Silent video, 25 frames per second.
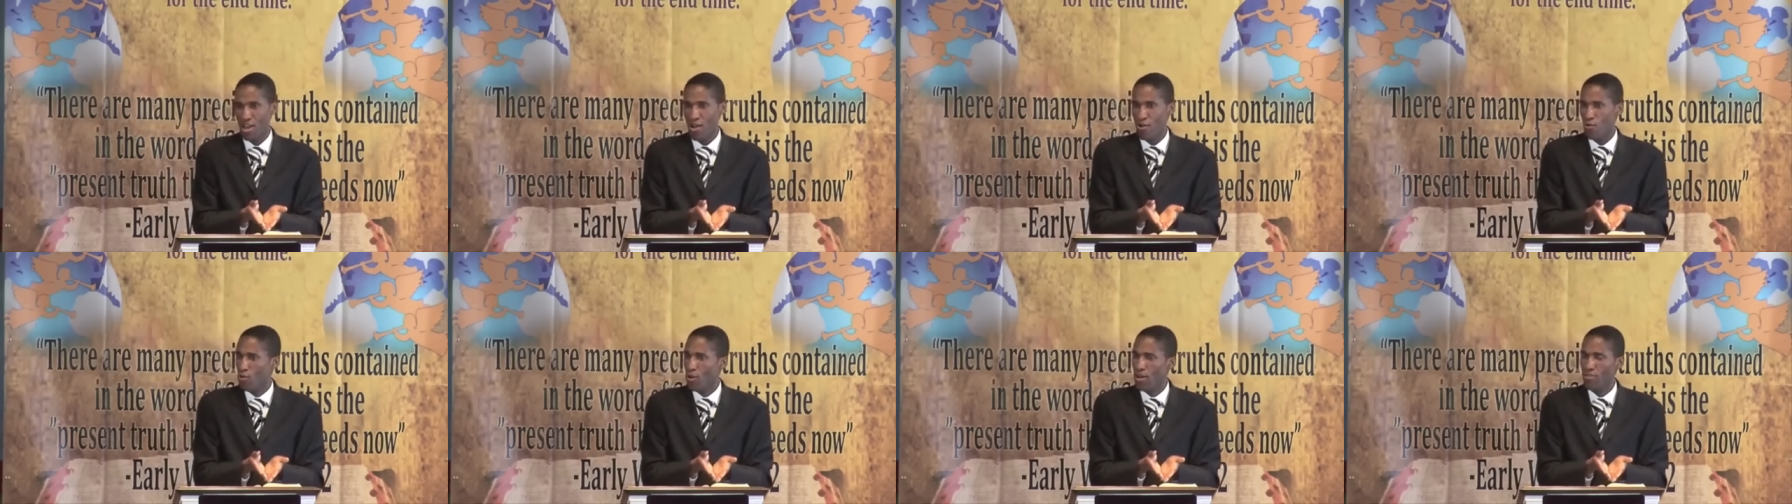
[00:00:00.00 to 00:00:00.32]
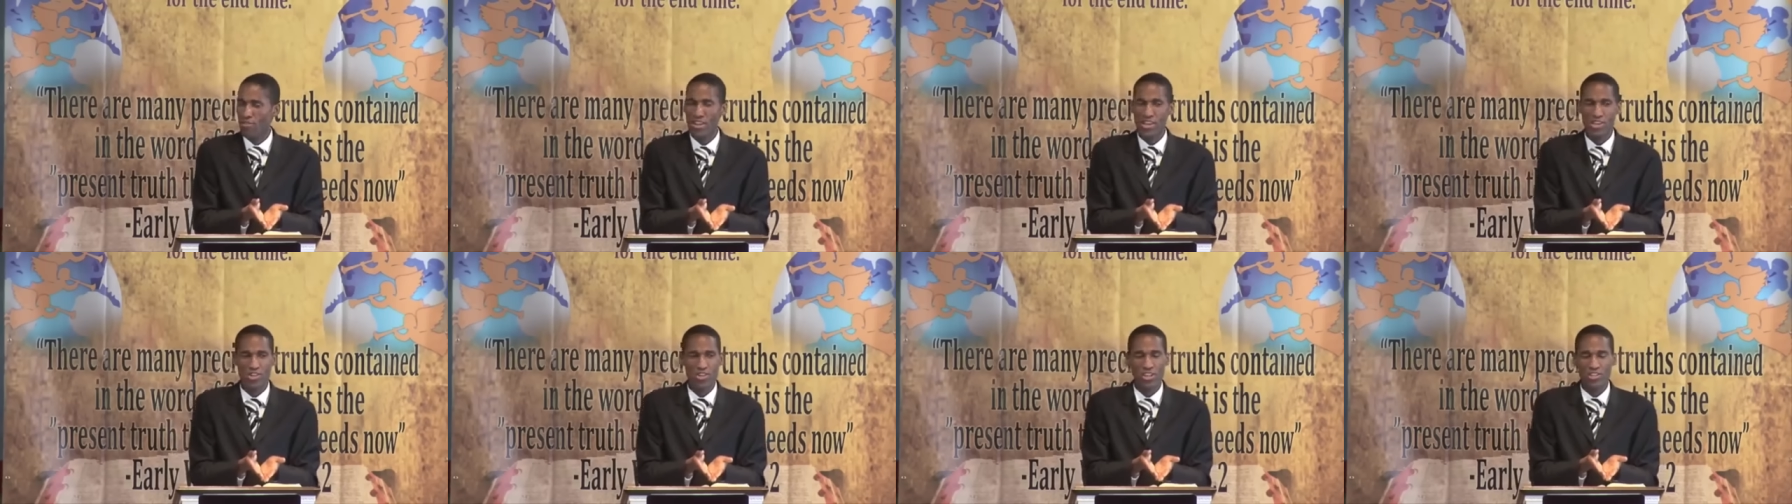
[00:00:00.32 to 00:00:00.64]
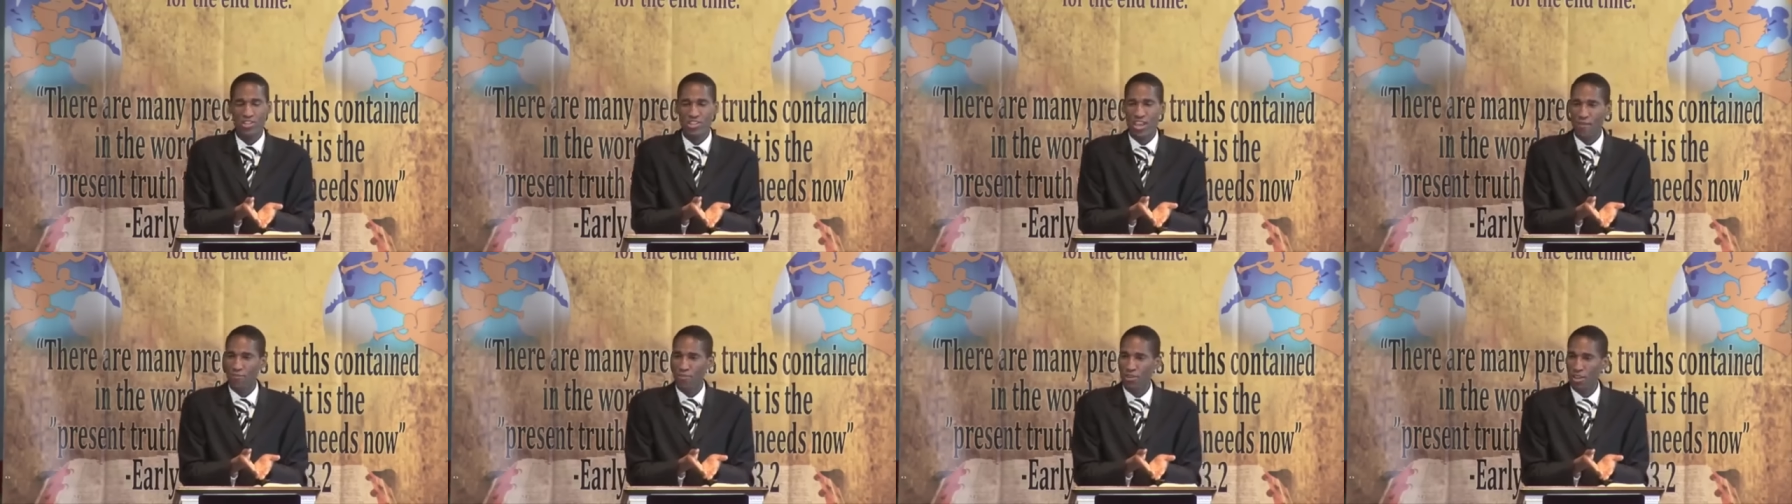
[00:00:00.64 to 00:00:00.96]
Revelation
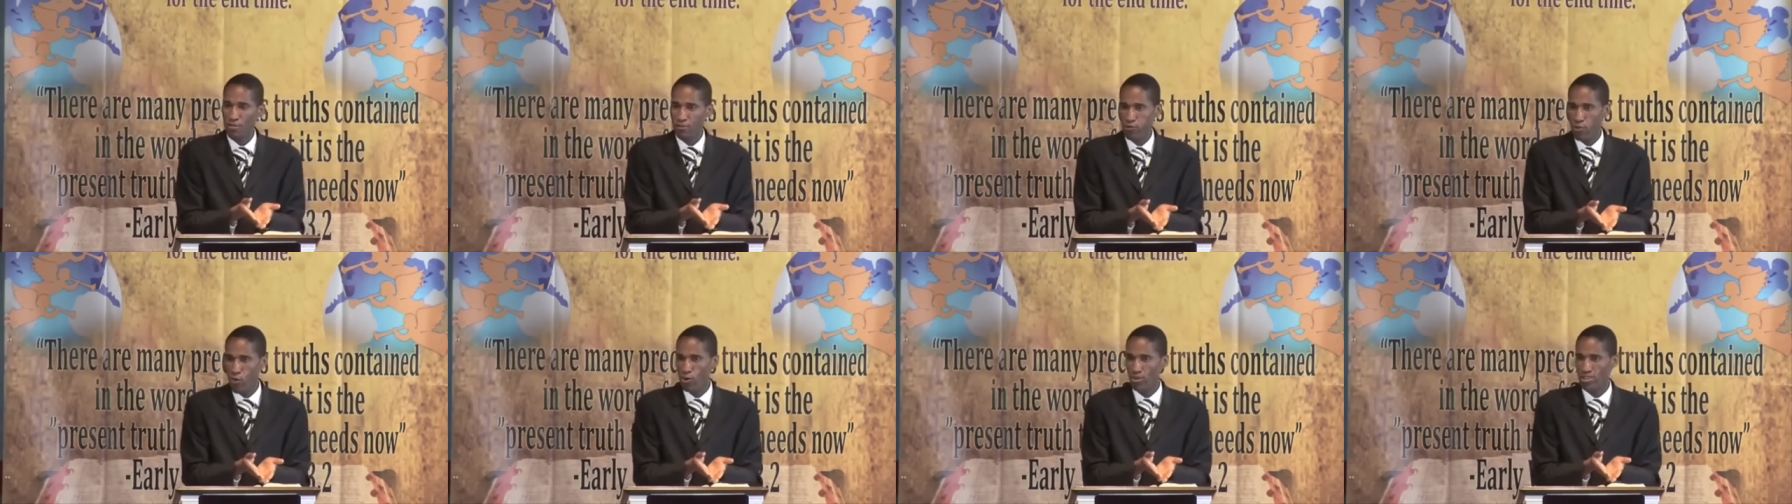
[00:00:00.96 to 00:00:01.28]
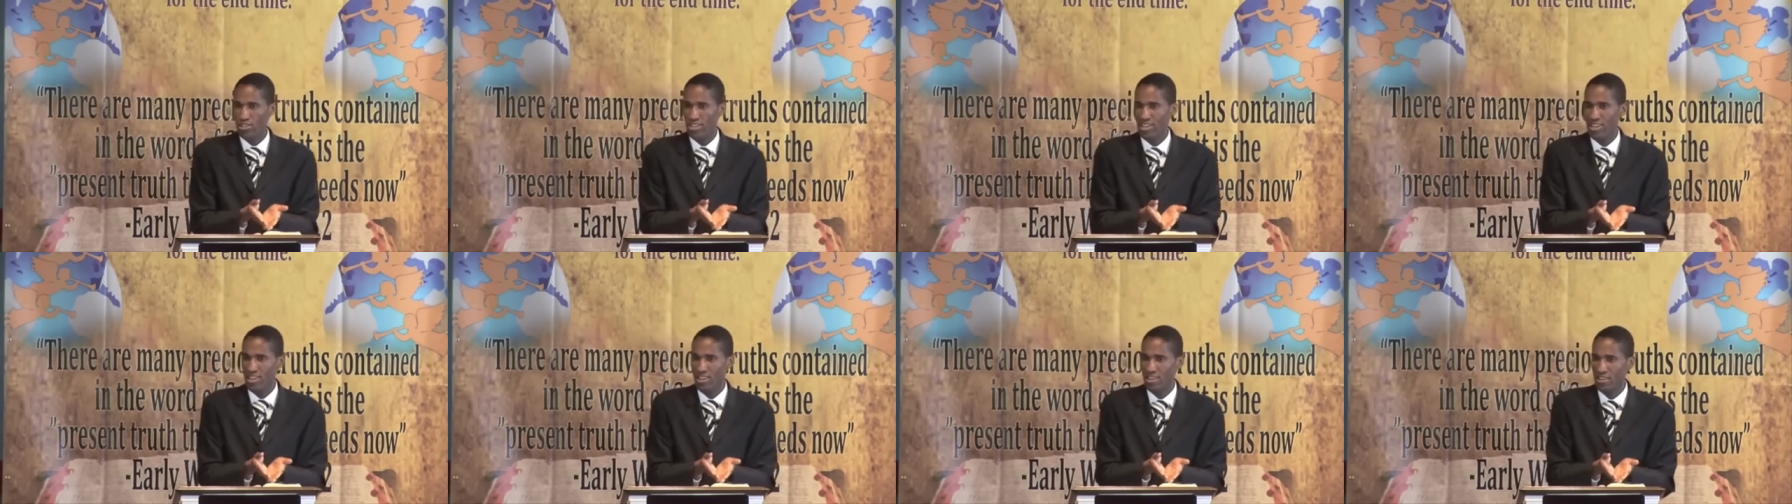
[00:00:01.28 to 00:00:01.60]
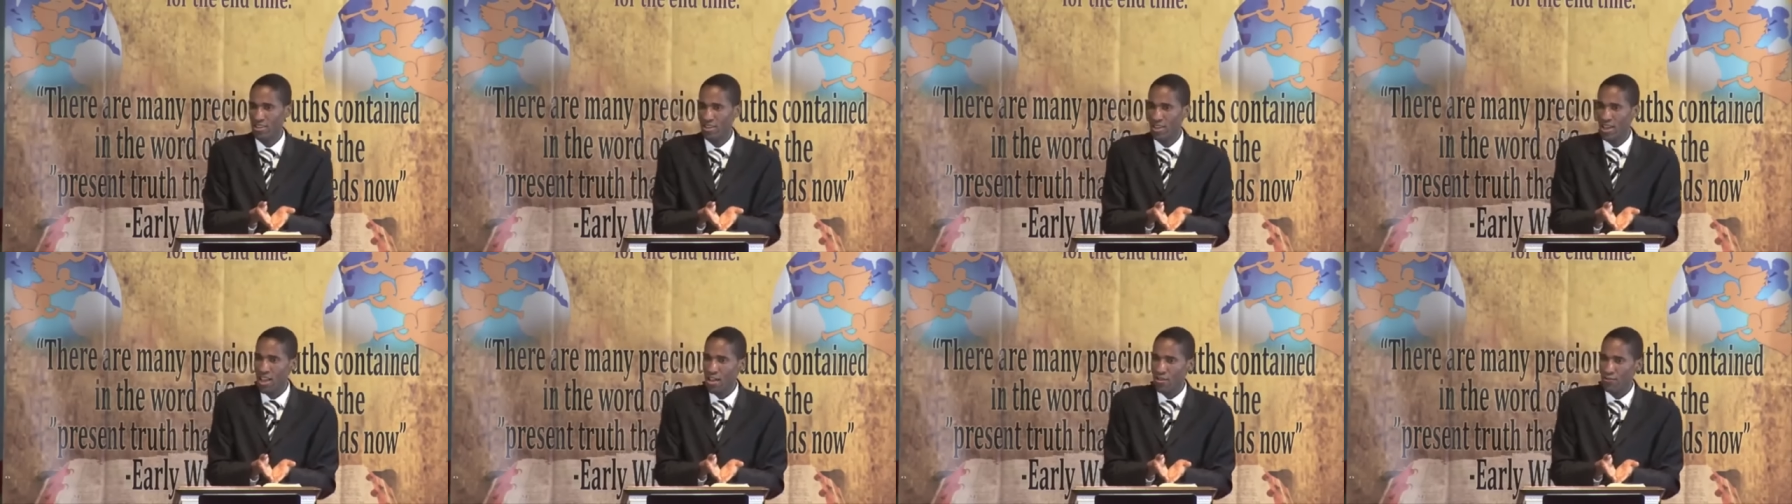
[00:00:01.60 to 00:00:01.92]
chapter 14,